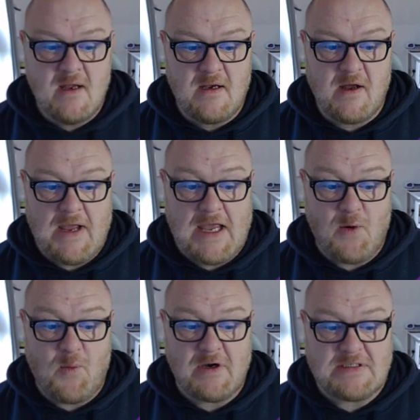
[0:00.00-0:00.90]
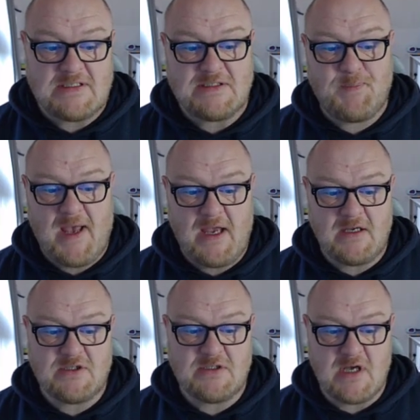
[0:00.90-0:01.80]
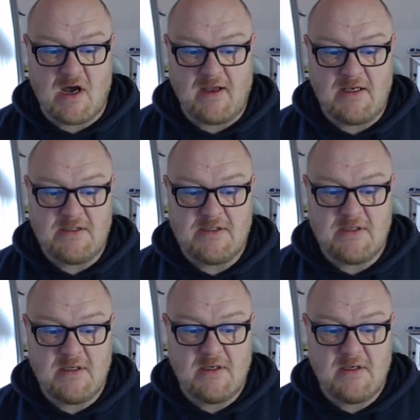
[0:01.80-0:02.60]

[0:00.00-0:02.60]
Now here where it says page size,